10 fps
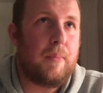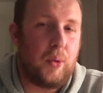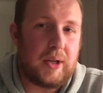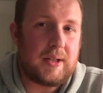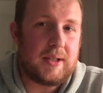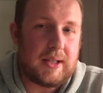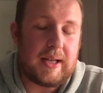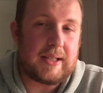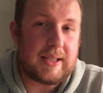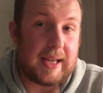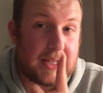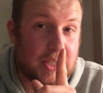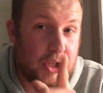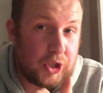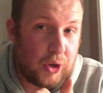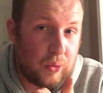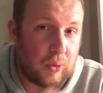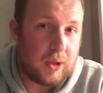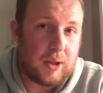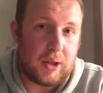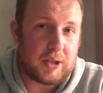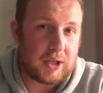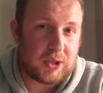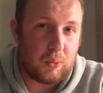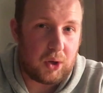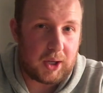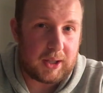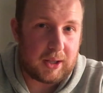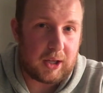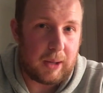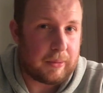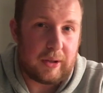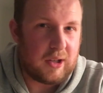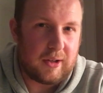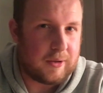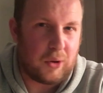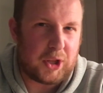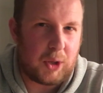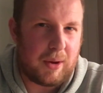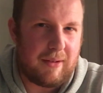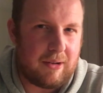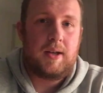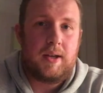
point, is it's you that does the work in the club, not the other way around.